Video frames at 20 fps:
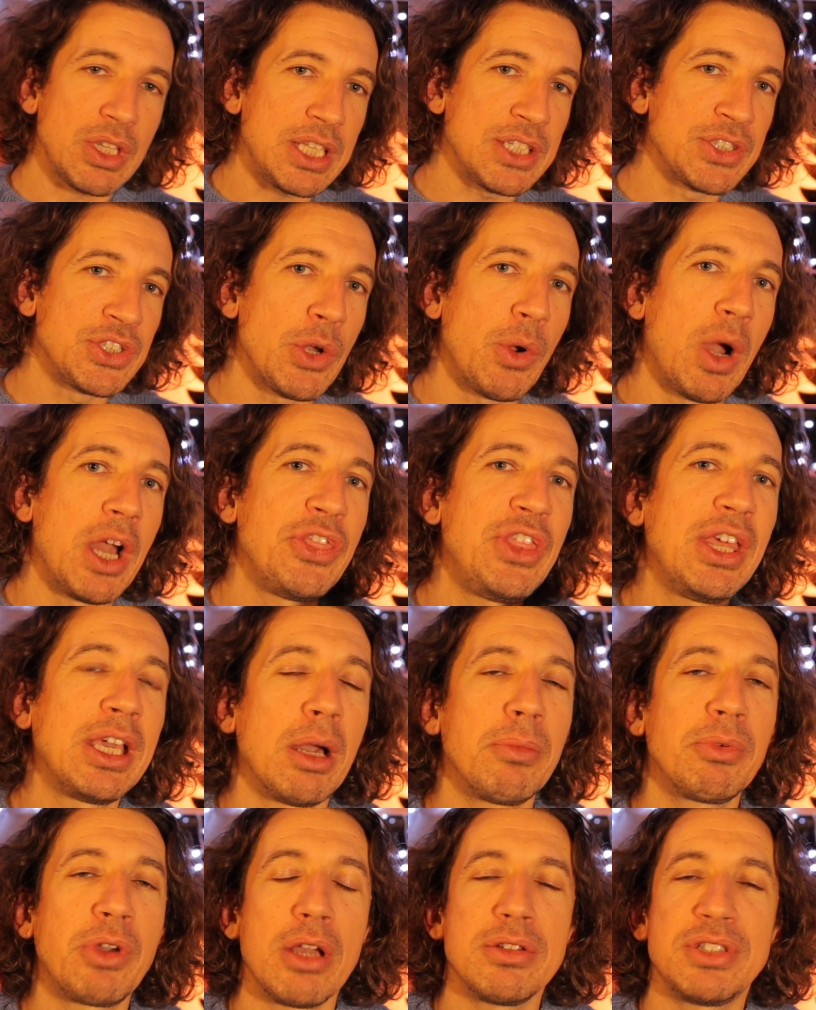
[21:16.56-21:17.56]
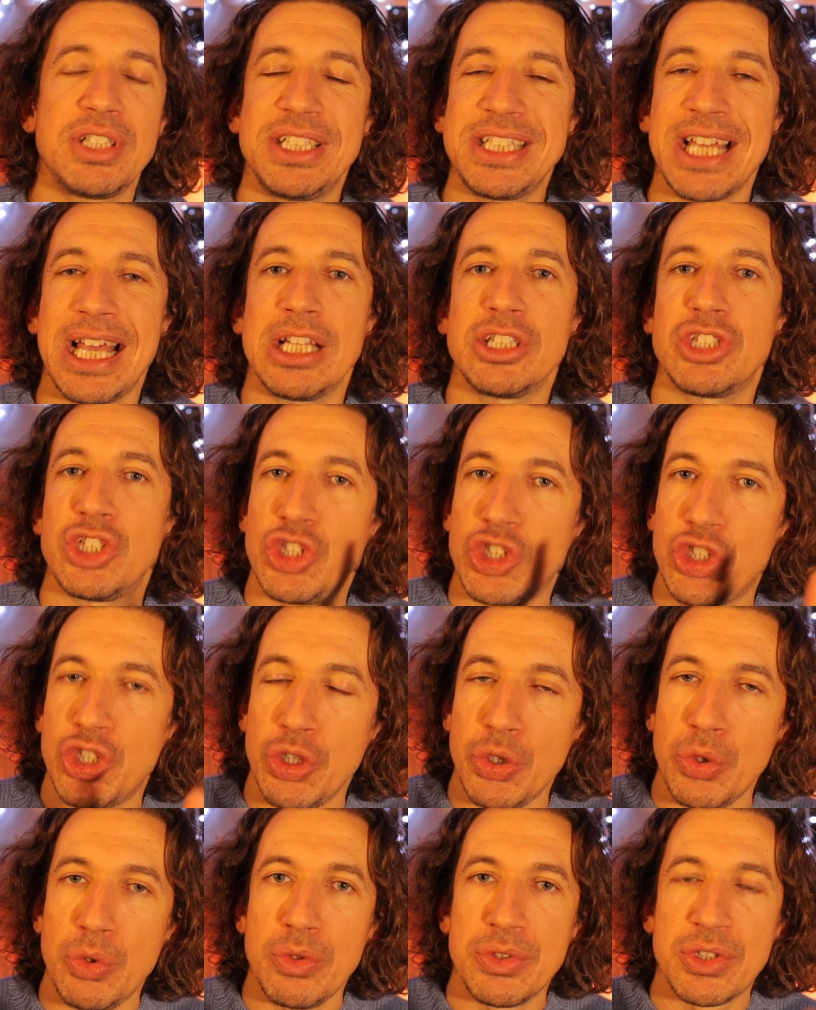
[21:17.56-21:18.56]
So I think I'm going to tell it to
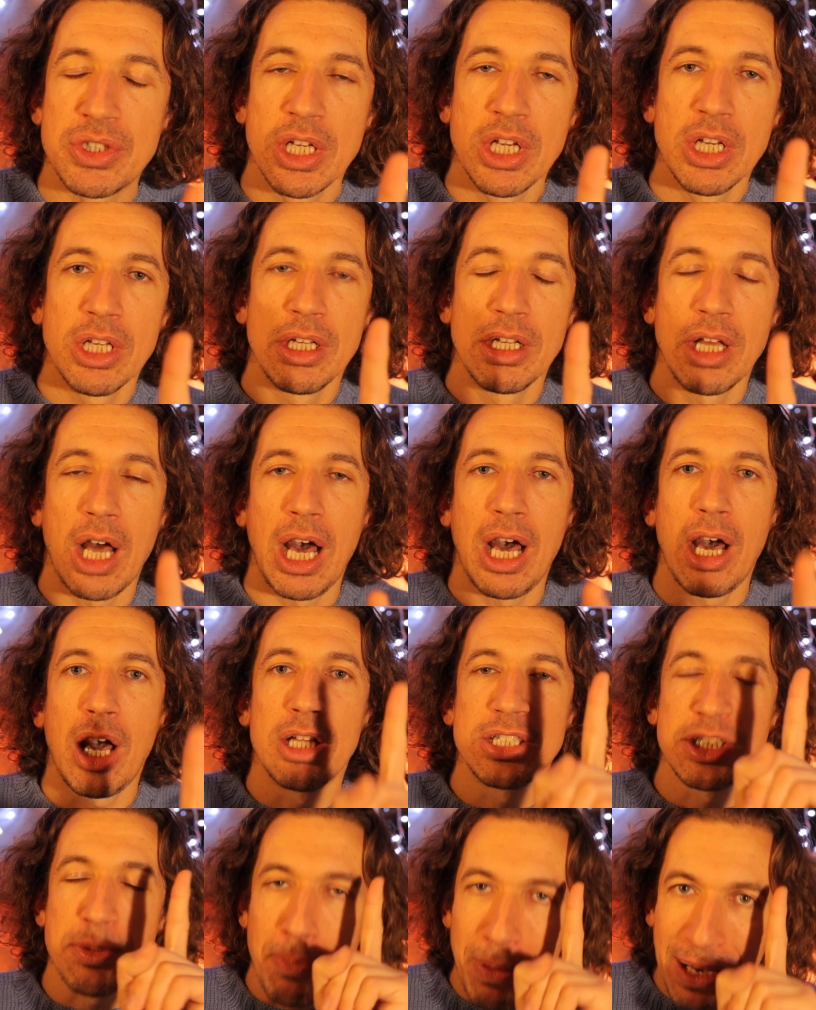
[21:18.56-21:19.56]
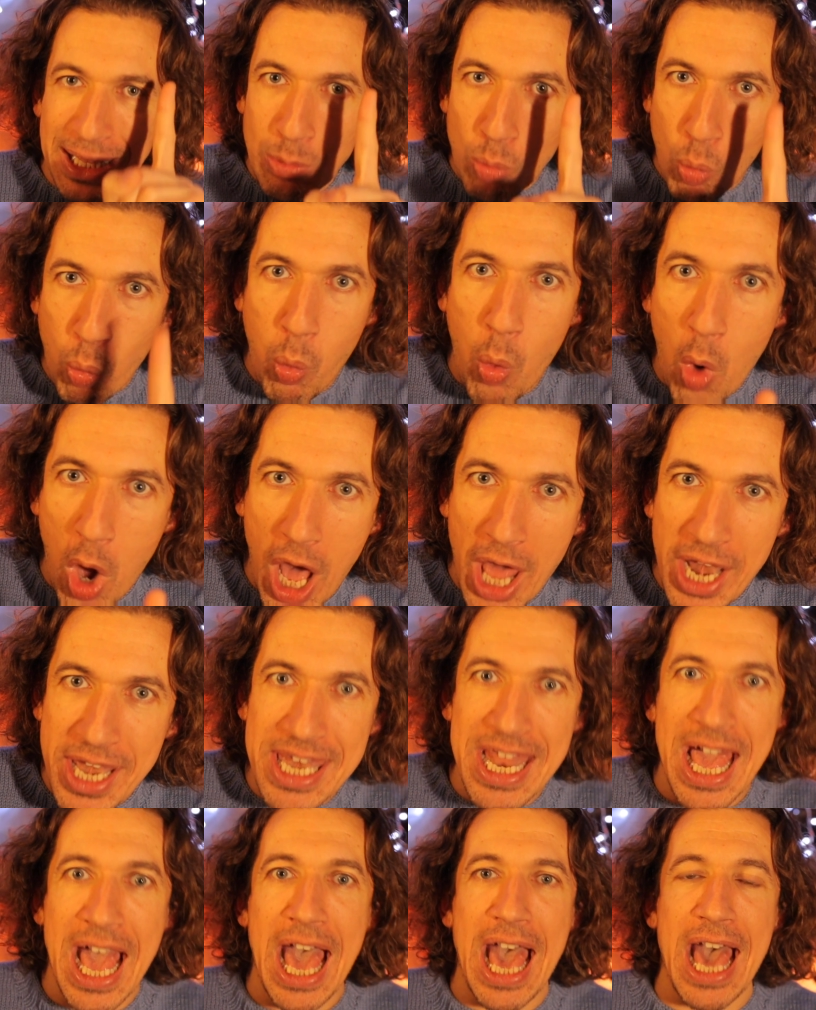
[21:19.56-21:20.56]
choose to play
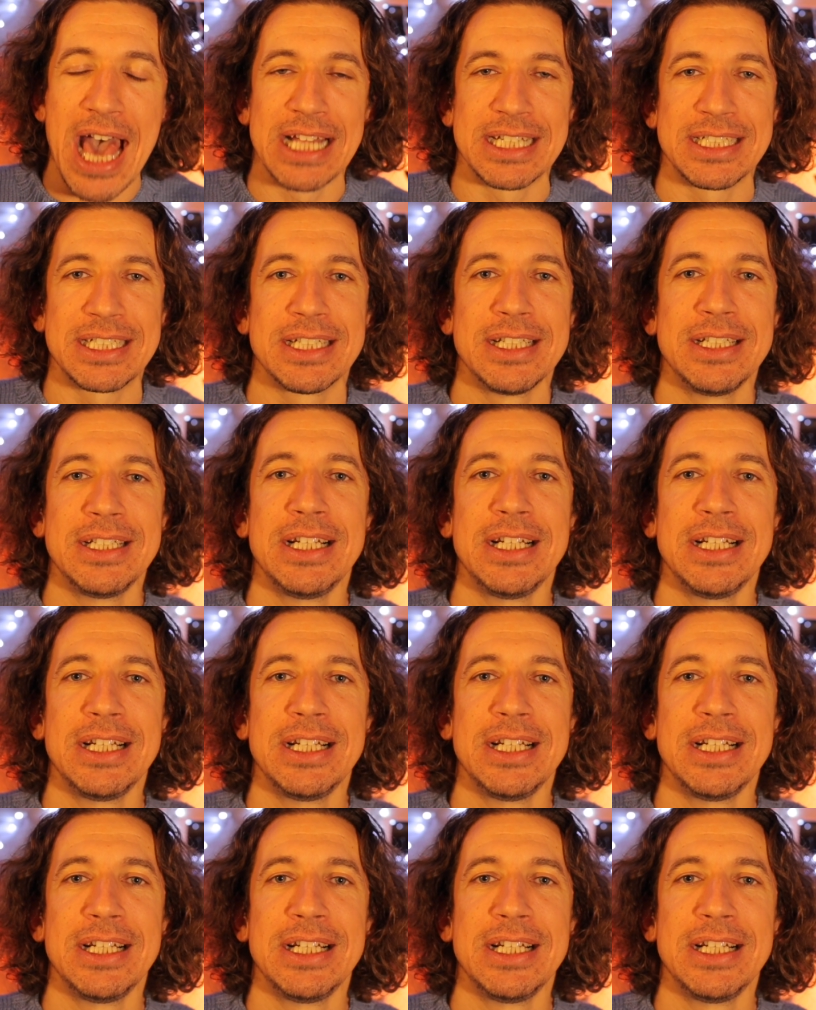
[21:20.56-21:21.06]
one ad.